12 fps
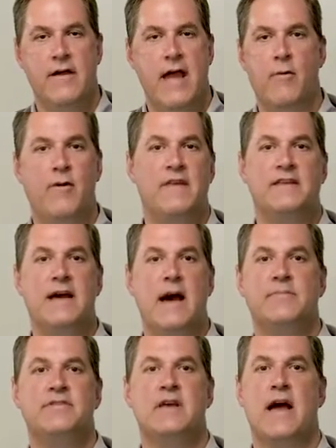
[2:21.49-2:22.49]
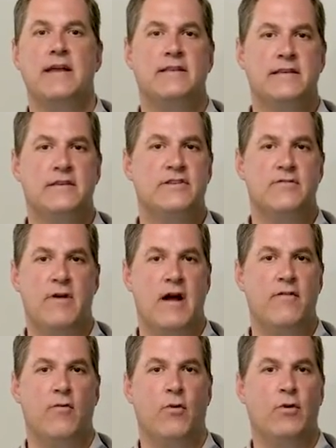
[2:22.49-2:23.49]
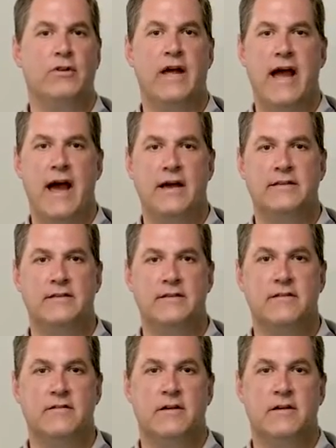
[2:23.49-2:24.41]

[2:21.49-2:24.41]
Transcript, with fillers: And when the top scientists around the world asked,